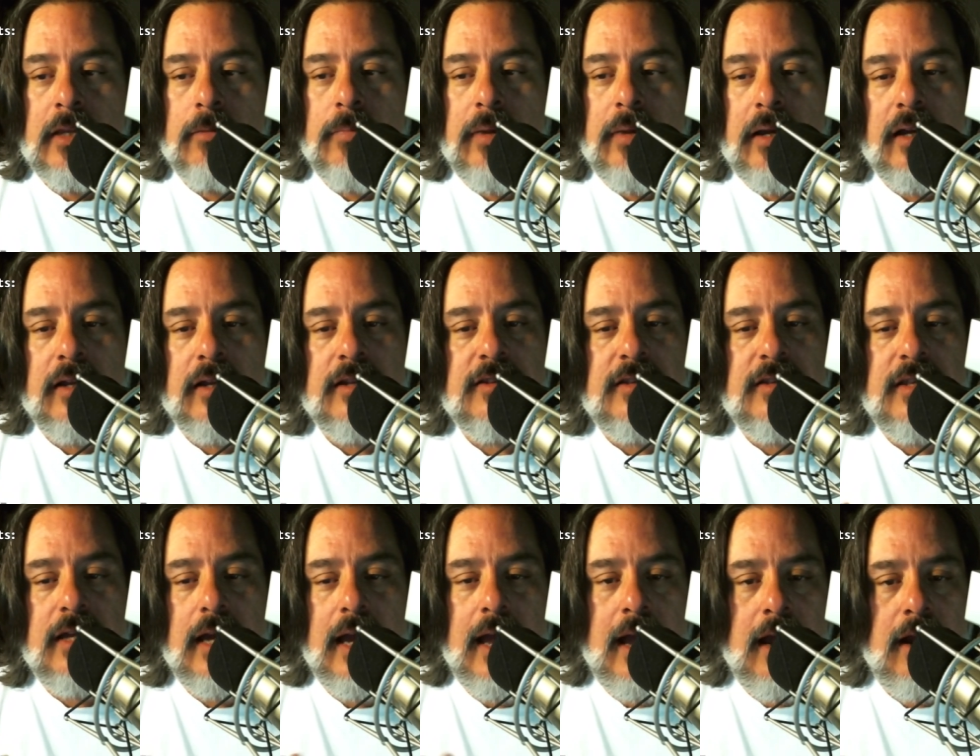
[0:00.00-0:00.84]
because
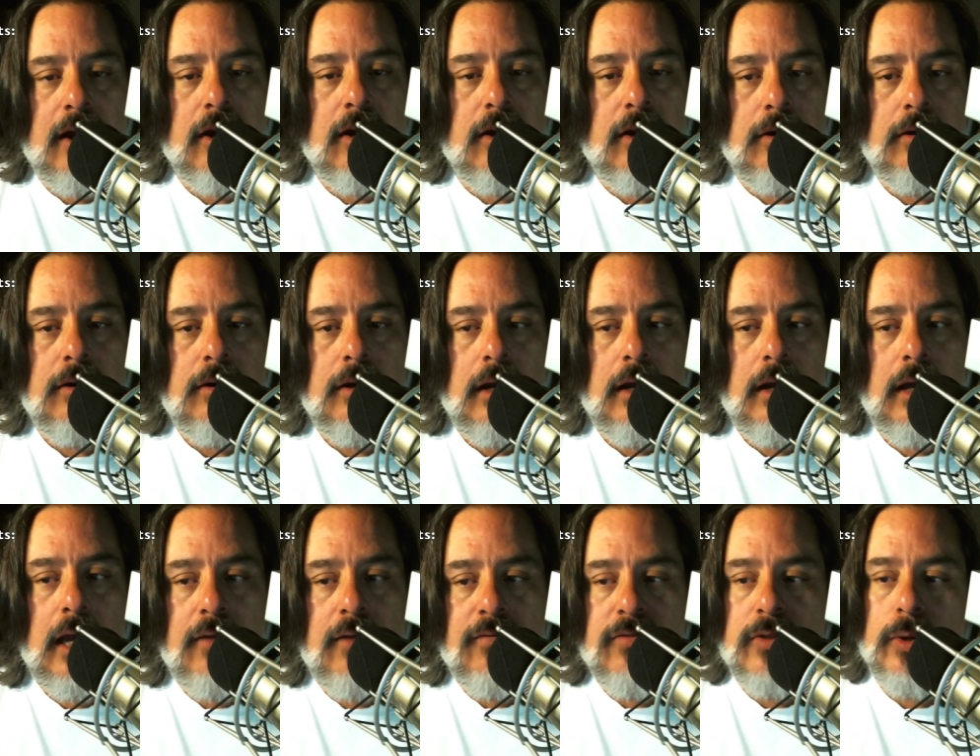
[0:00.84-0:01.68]
the Air,
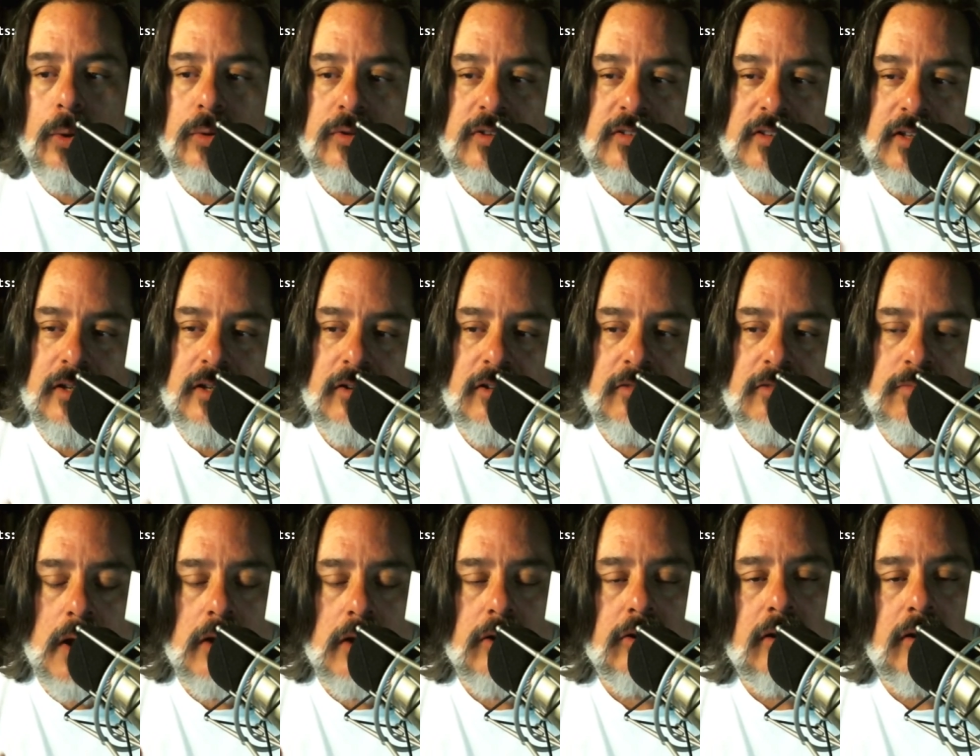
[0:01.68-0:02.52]
even though it was, you know,
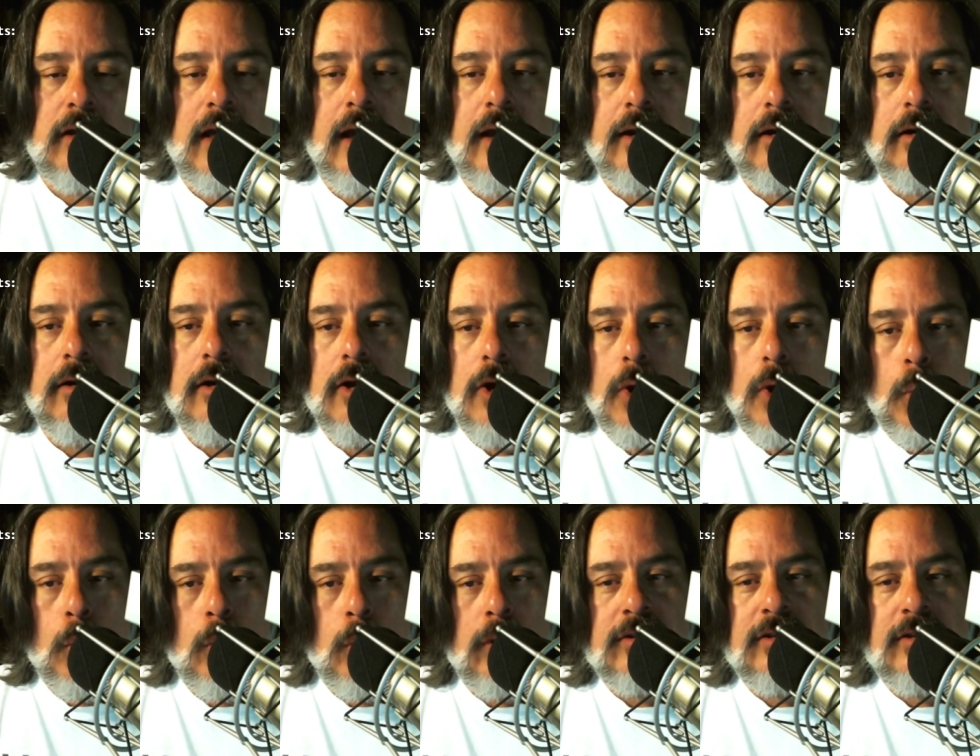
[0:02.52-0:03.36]
smaller and lighter,
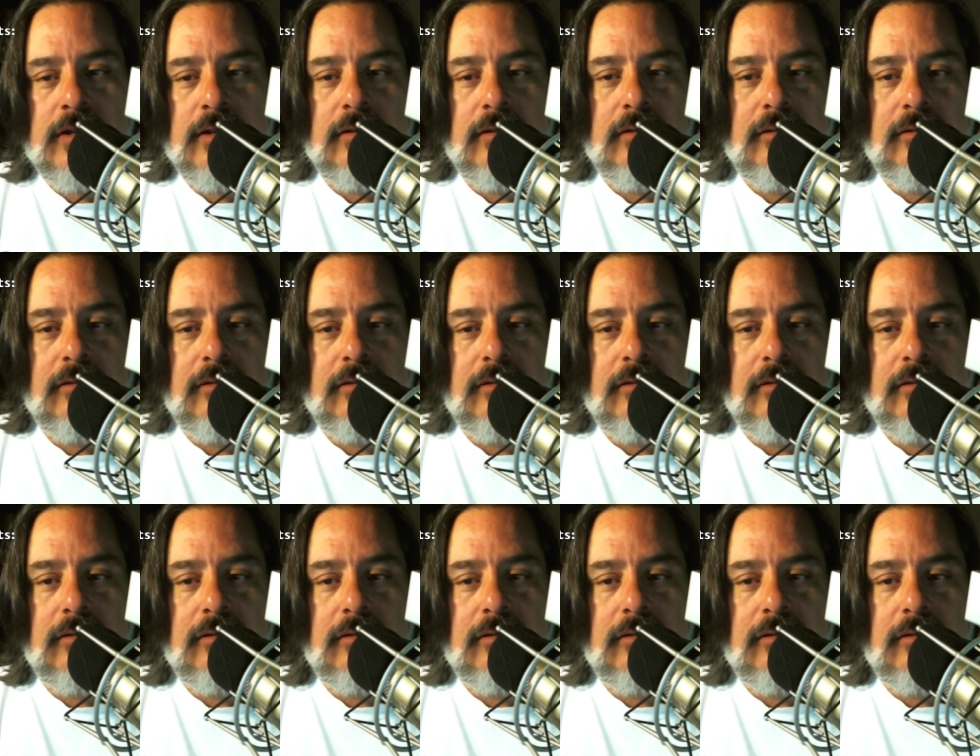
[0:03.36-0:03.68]
wasn't